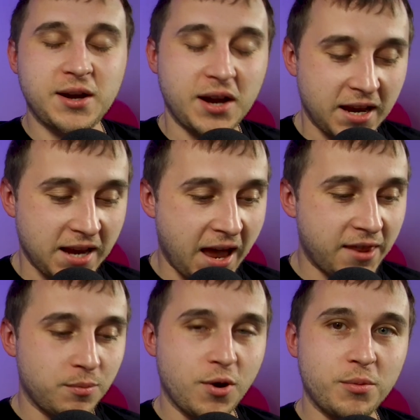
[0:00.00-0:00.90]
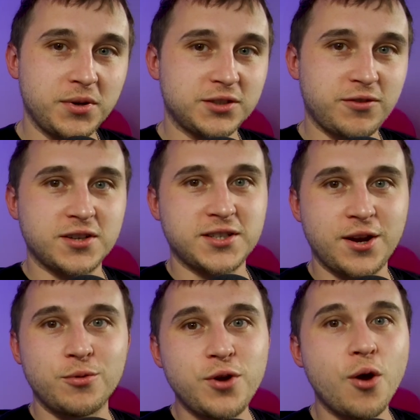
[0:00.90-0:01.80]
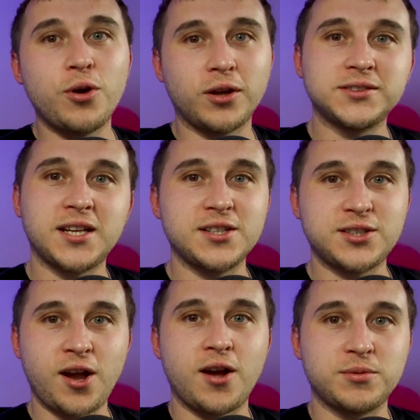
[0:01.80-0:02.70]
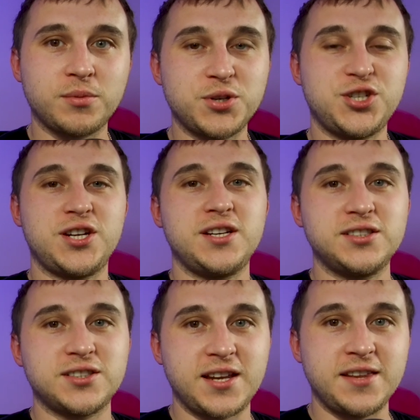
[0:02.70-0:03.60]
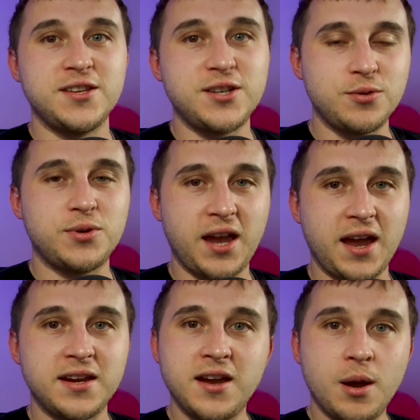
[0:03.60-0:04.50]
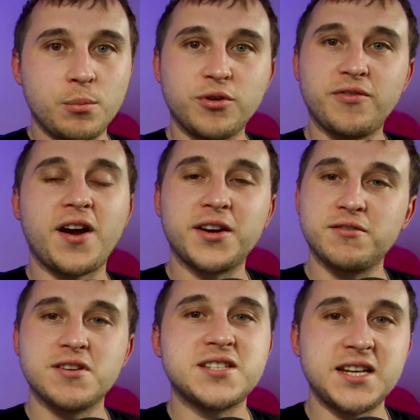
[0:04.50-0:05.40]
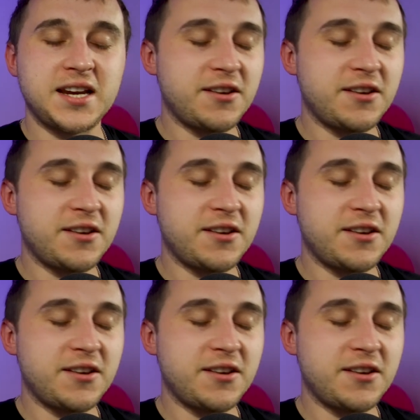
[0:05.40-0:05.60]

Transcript: Now, at the moment, as far as I know, no contactless card machines in the UK provide a receipt.